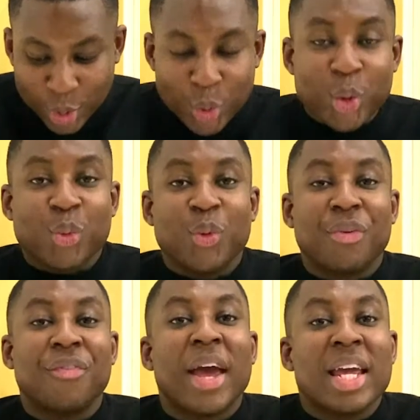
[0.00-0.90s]
who through
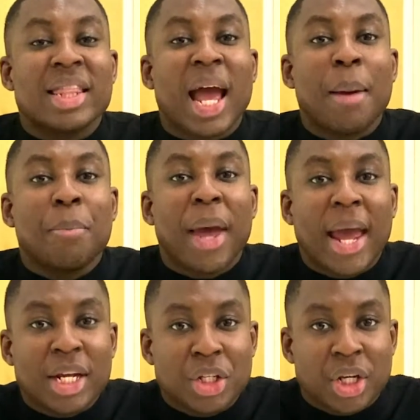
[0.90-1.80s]
faith and
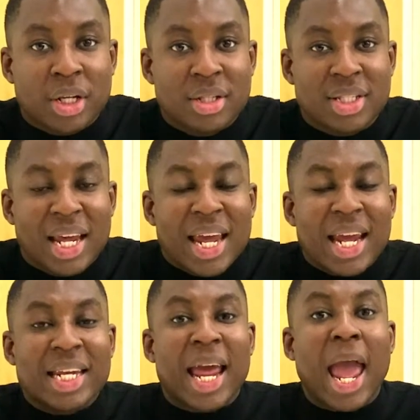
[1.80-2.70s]
patience
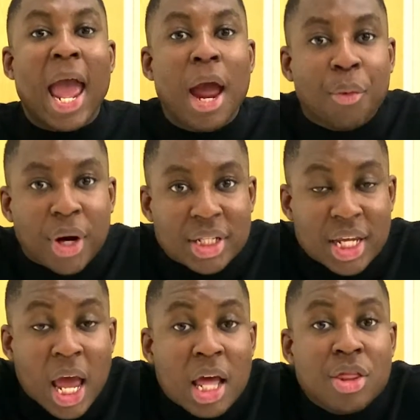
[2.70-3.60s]
inherit
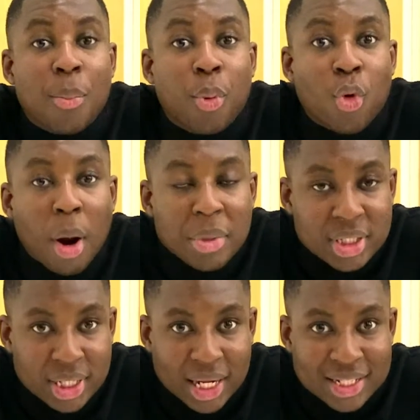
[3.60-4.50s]
the
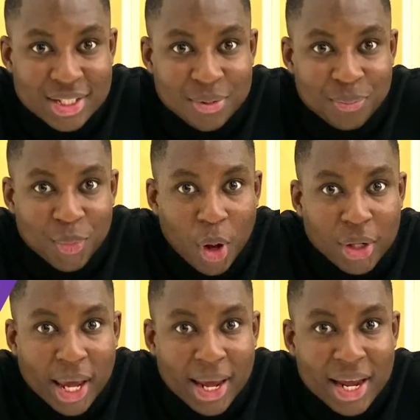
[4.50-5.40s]
promises,
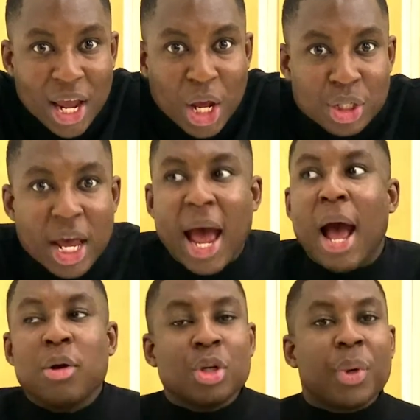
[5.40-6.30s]
okay? So
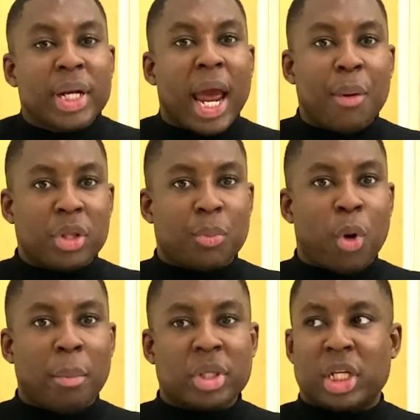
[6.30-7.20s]
how do we inherit the
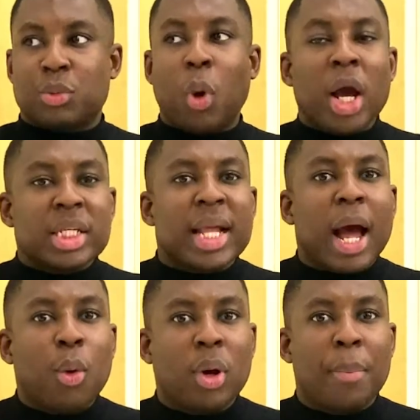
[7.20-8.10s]
promises? What is that
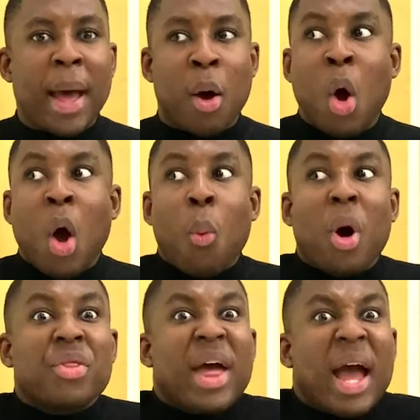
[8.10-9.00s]
all about?
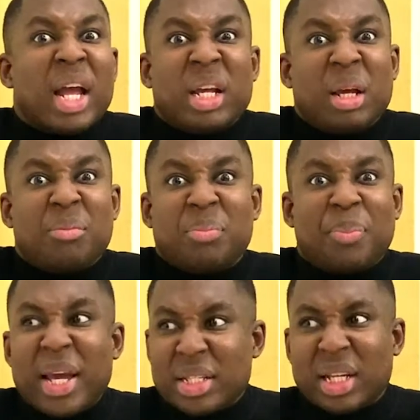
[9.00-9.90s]
Well, that
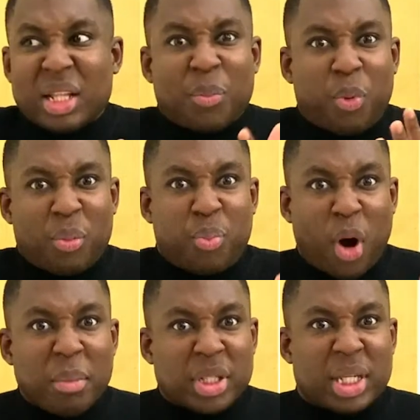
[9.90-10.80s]
basically the
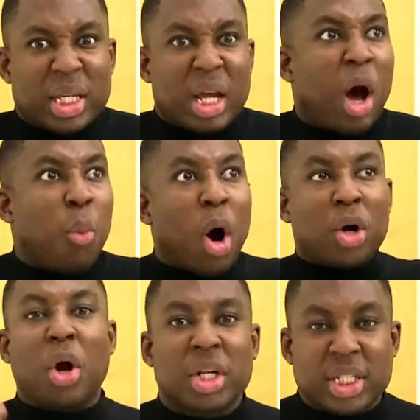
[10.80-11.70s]
promises are what
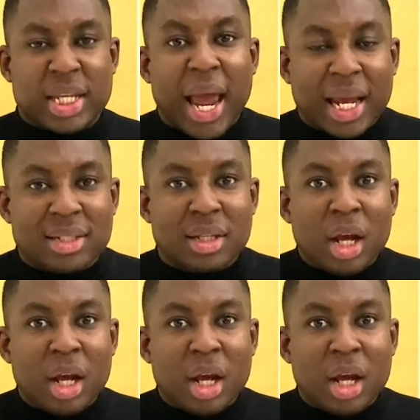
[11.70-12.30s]
God has said.